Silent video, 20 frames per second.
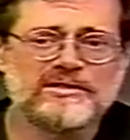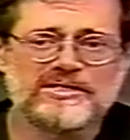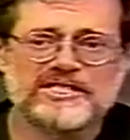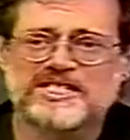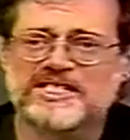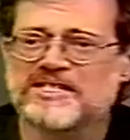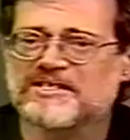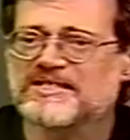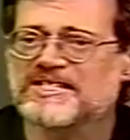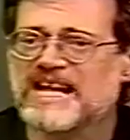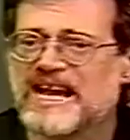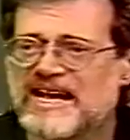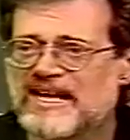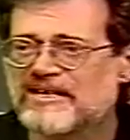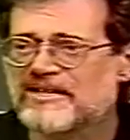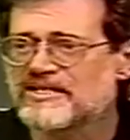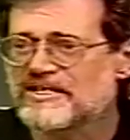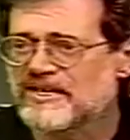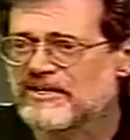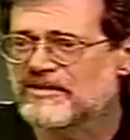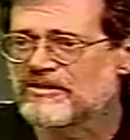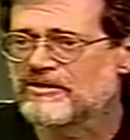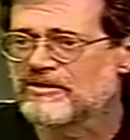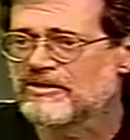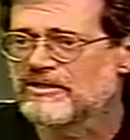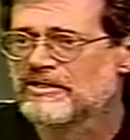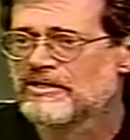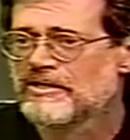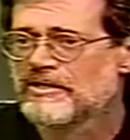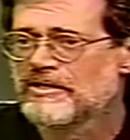
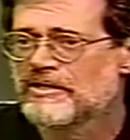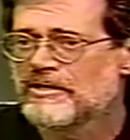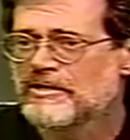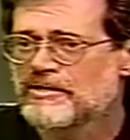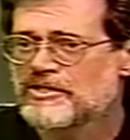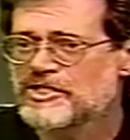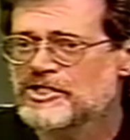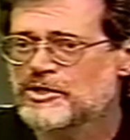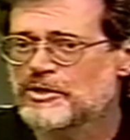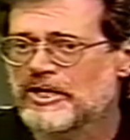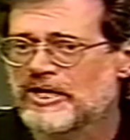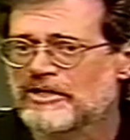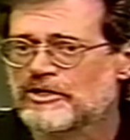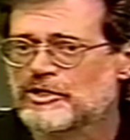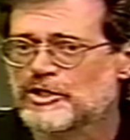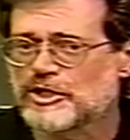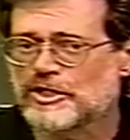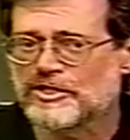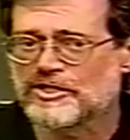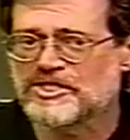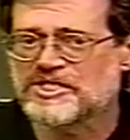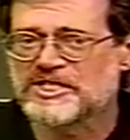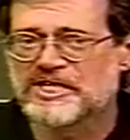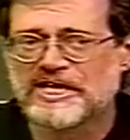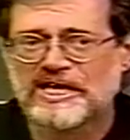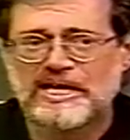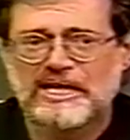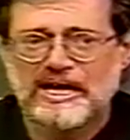syntactical structures.